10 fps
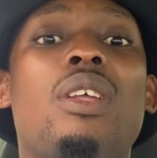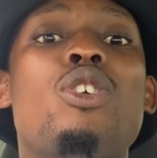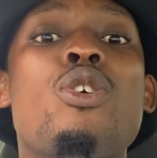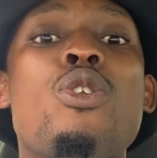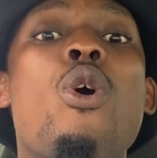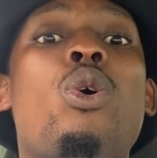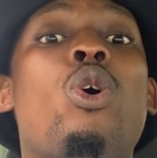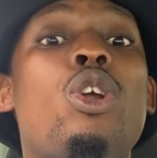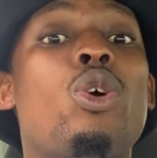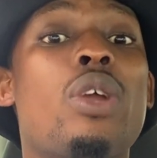you know
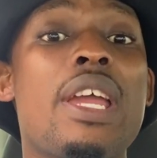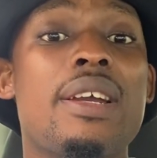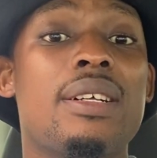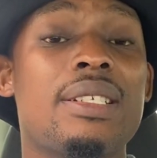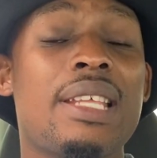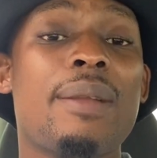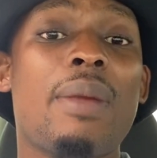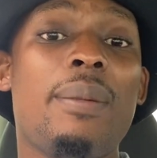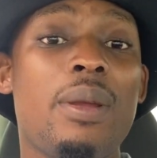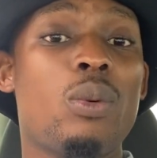good looking girls that
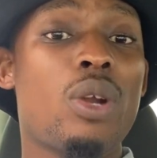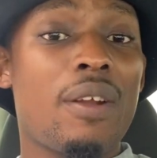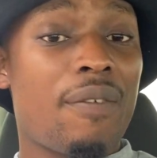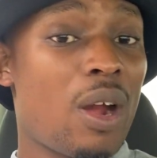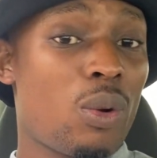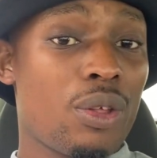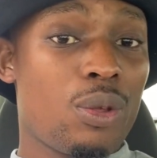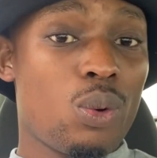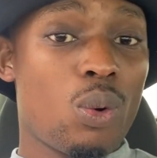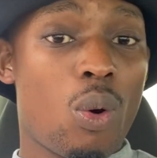maybe wouldn't fuck with
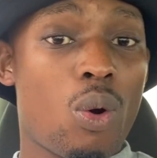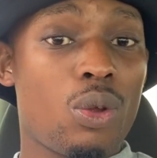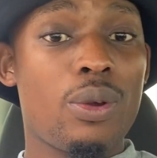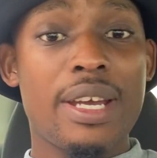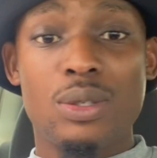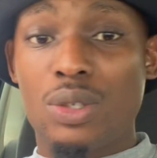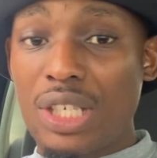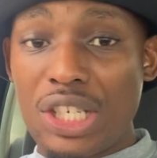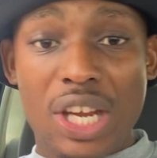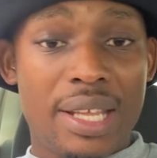you or you guys don't
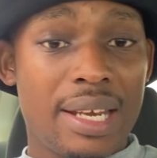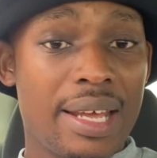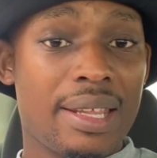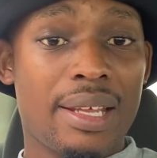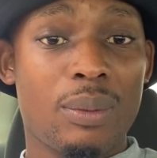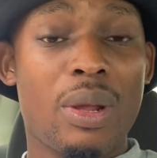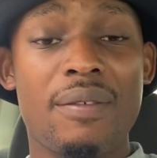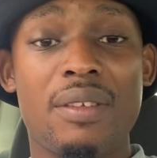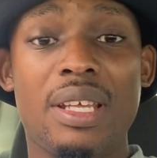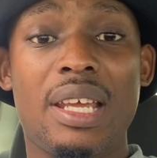see each other like that
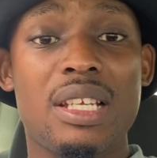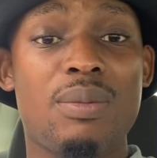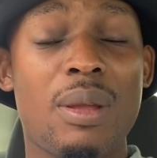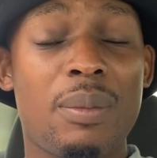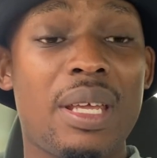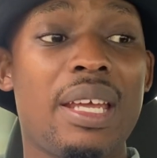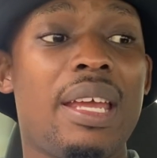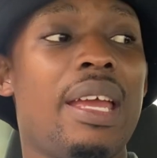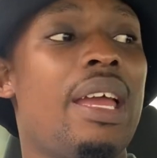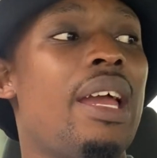whatever the case may be
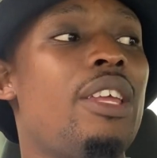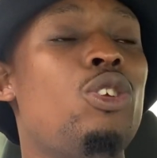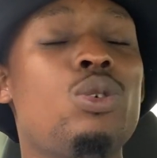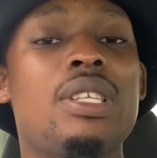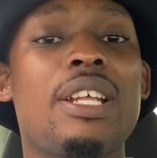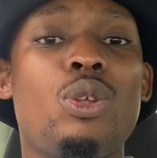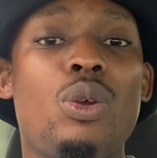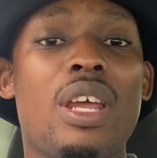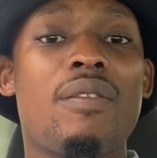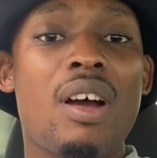use that to
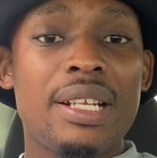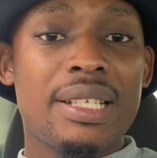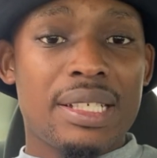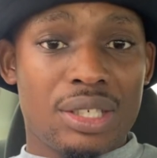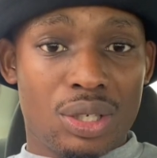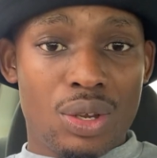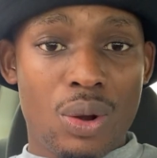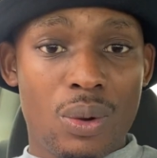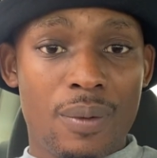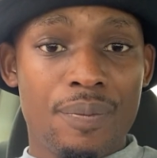your advantage you
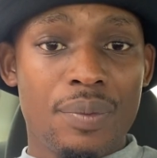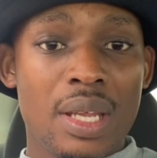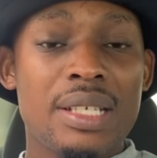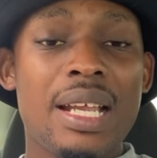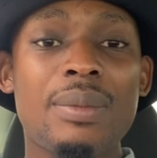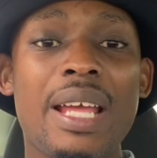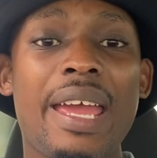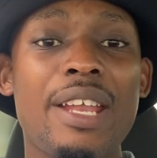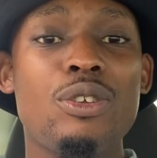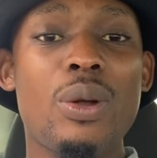know sometimes
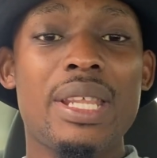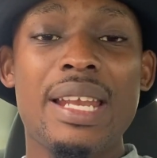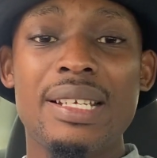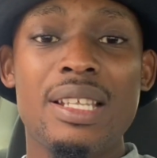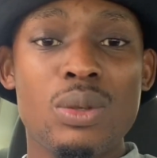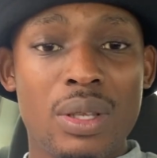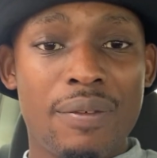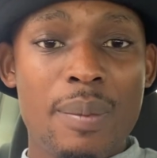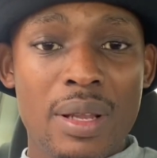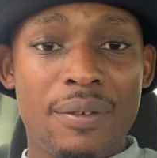and you know the nice thing is a
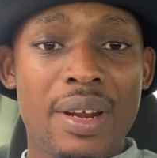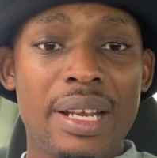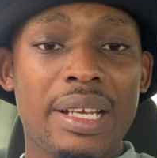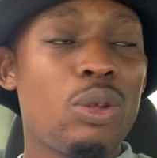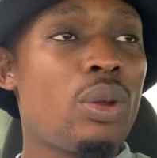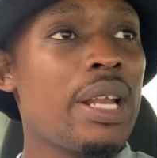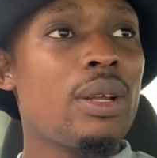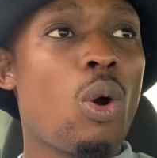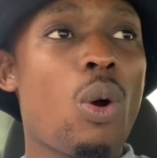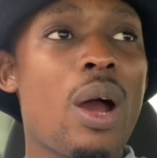female friend you can
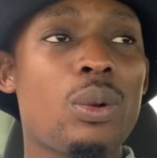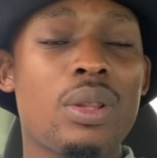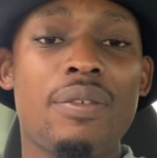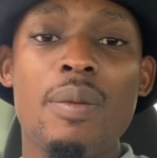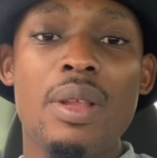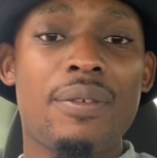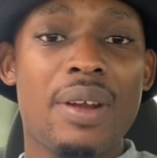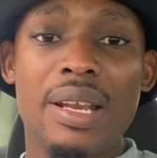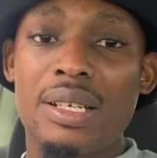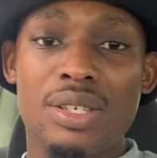go out with a female
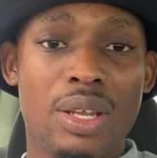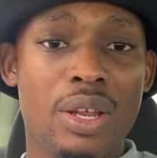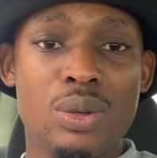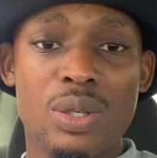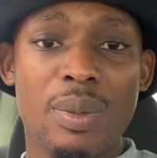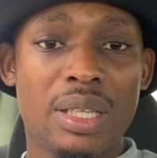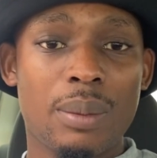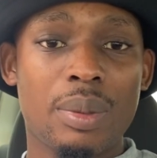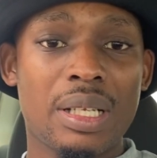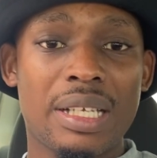friend and, and, you split the
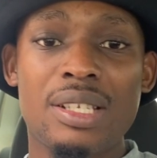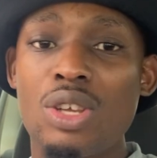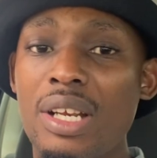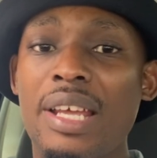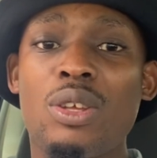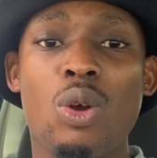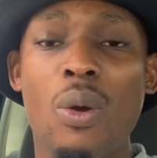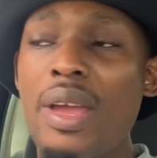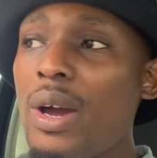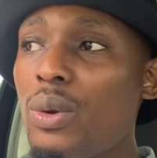bill it's not like you're
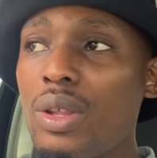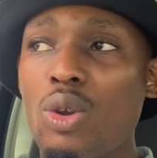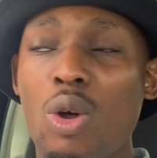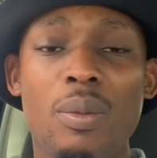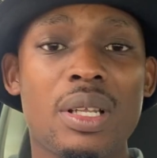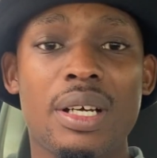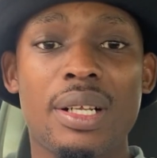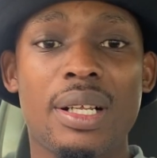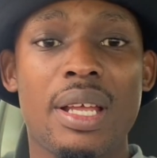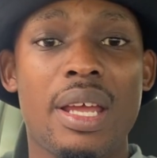going out with a normal
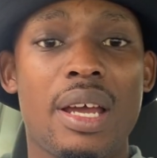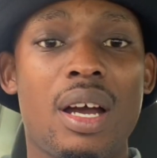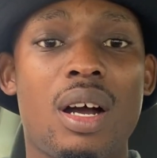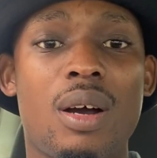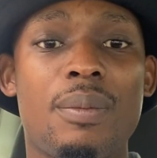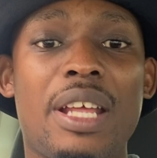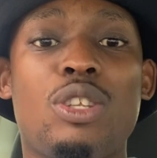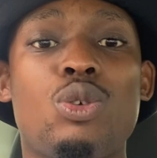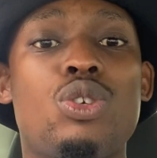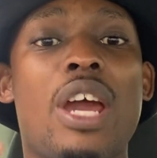girl um,
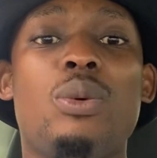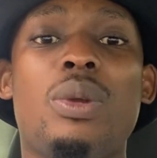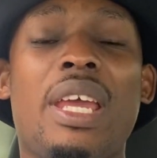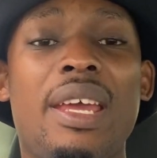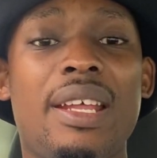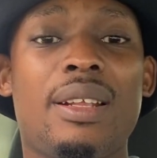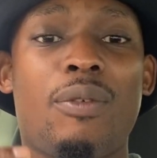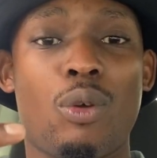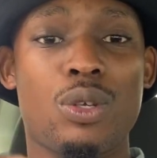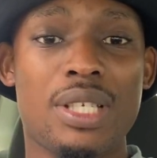that you're trying to get
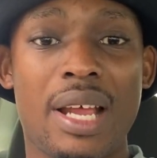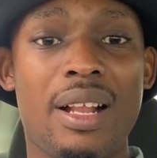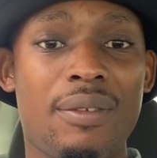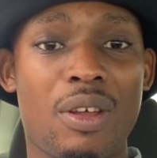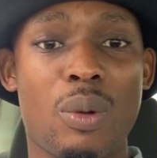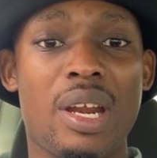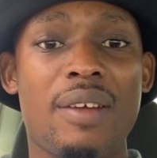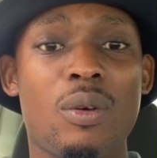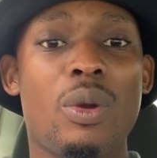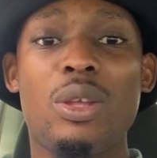for yourself and
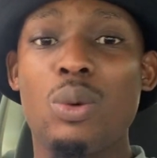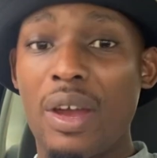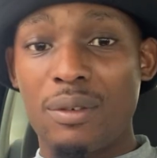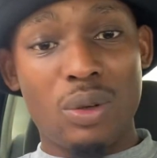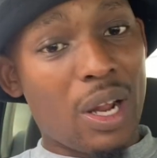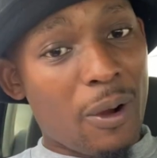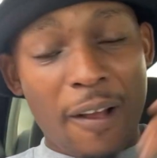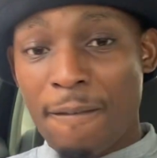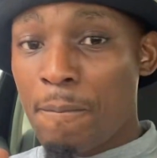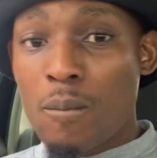whatever where you have to now
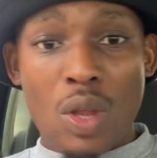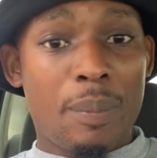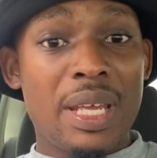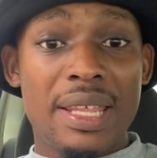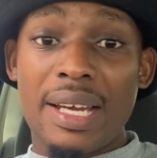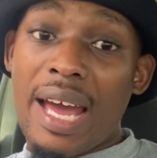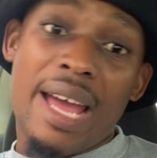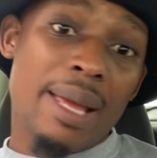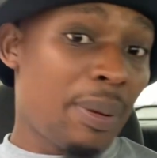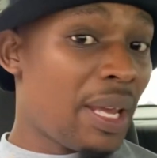be the
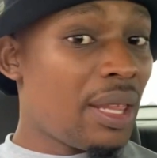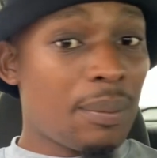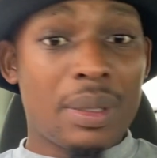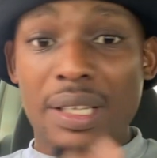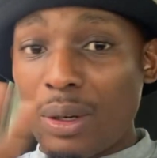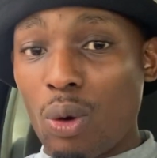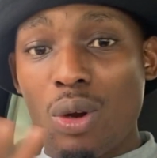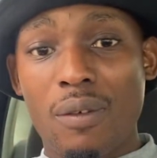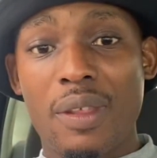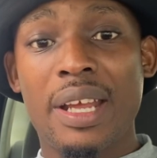guy pay the bill and all
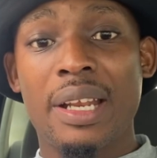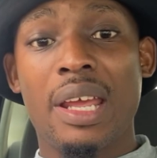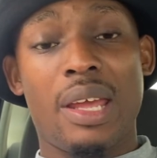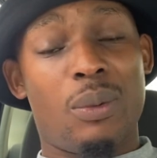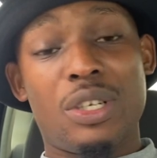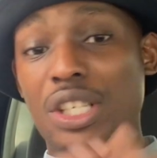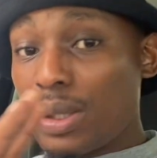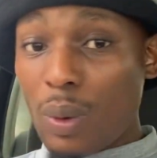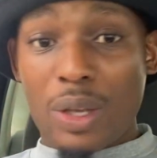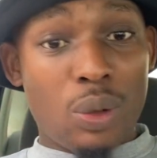of that which
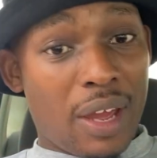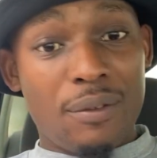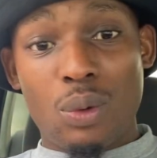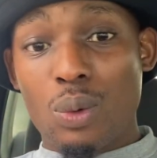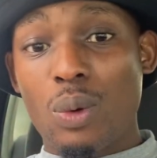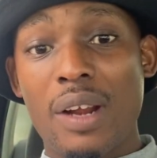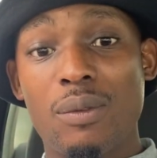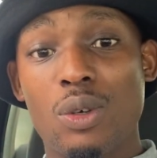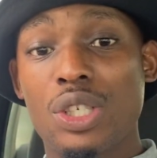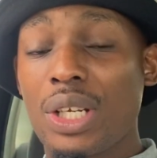is what you have to do
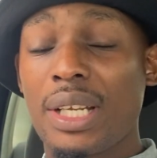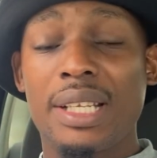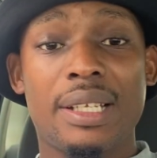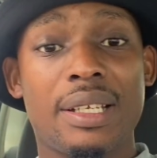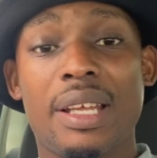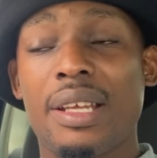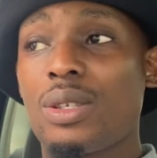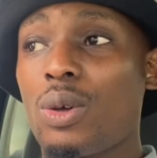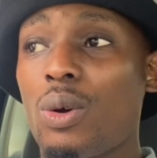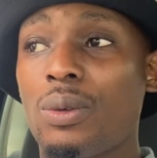unfortunately
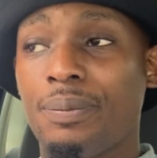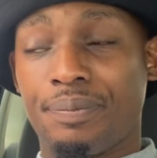so